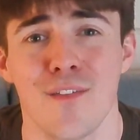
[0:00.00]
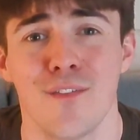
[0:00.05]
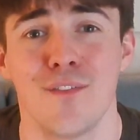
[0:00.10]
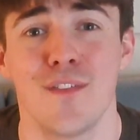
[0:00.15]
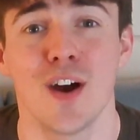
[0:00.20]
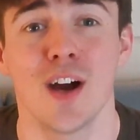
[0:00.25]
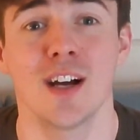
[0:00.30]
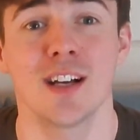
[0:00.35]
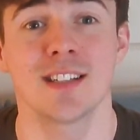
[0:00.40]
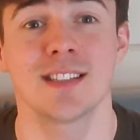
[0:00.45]

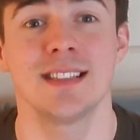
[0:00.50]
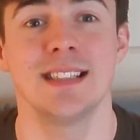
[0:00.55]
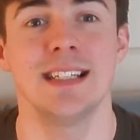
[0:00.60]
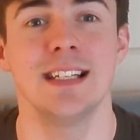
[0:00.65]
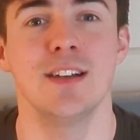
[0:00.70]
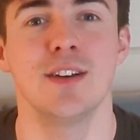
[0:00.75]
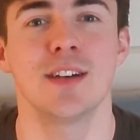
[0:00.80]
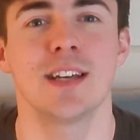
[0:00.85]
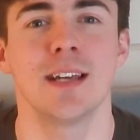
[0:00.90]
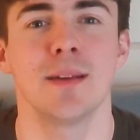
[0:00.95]
Firstly,
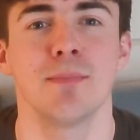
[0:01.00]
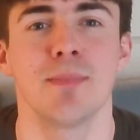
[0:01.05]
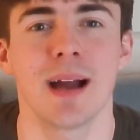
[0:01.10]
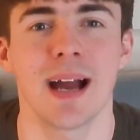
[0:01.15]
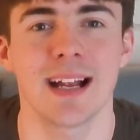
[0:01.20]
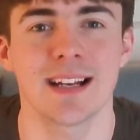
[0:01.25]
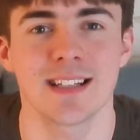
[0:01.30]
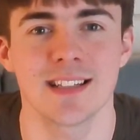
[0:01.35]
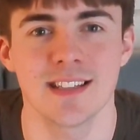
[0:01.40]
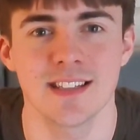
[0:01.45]
looking
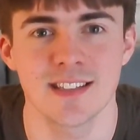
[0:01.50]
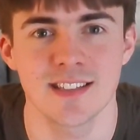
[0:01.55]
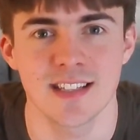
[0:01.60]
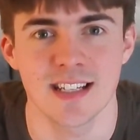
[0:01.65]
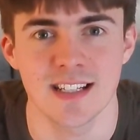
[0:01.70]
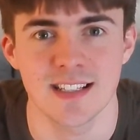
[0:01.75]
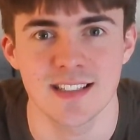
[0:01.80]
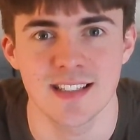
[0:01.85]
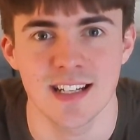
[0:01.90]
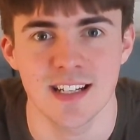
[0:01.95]
back to the
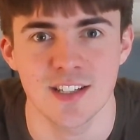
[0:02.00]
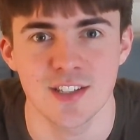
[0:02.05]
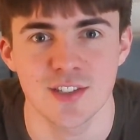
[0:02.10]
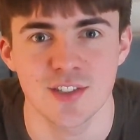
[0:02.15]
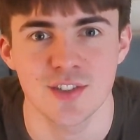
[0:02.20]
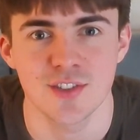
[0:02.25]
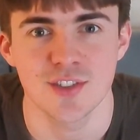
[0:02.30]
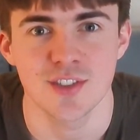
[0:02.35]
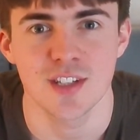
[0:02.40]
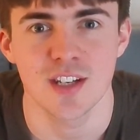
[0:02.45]
Six
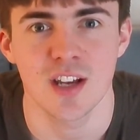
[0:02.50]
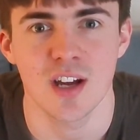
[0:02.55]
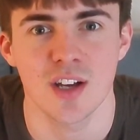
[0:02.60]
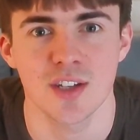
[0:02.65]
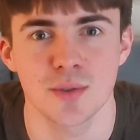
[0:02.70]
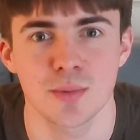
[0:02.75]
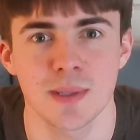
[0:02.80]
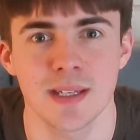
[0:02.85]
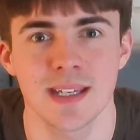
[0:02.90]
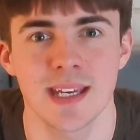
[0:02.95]
Nations and
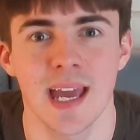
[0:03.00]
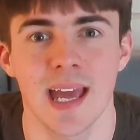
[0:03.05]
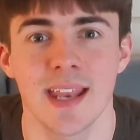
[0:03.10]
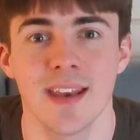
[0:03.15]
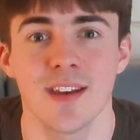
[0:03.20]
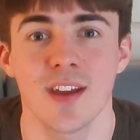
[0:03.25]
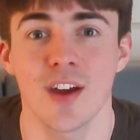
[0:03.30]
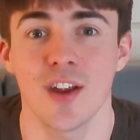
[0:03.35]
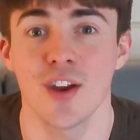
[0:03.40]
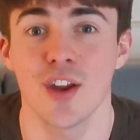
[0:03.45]
last
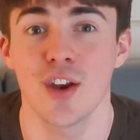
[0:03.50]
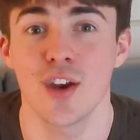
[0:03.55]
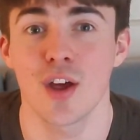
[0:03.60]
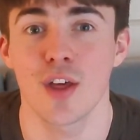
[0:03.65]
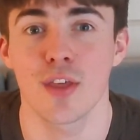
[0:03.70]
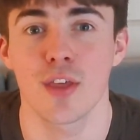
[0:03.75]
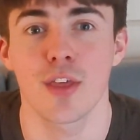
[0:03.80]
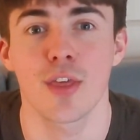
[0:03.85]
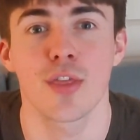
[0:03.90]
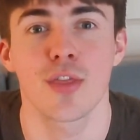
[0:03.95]
weekend and
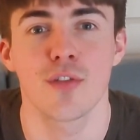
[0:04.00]
another